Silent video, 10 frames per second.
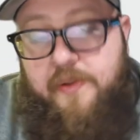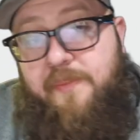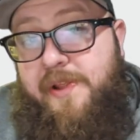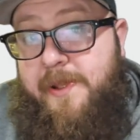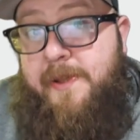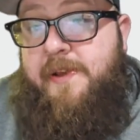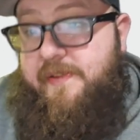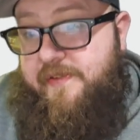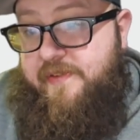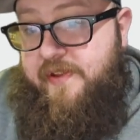
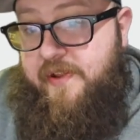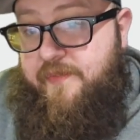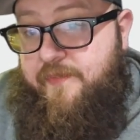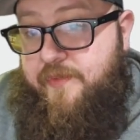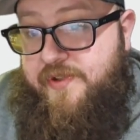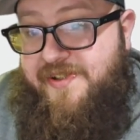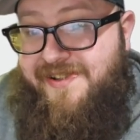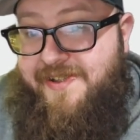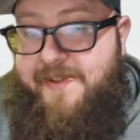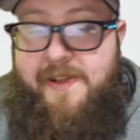because for
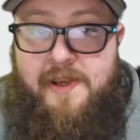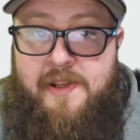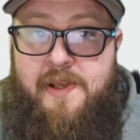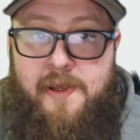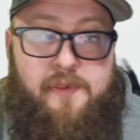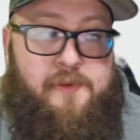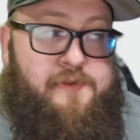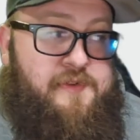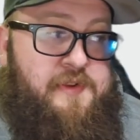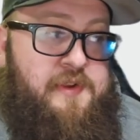
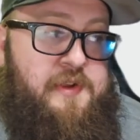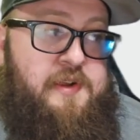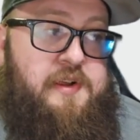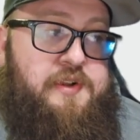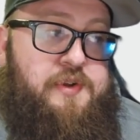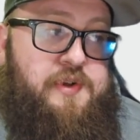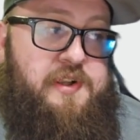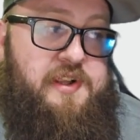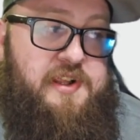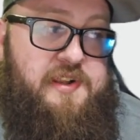$69, you
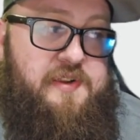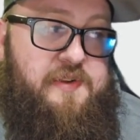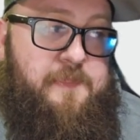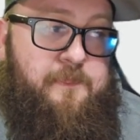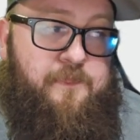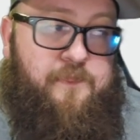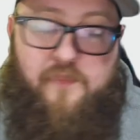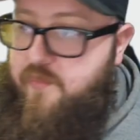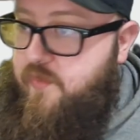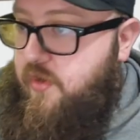can get
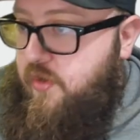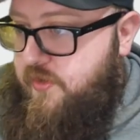all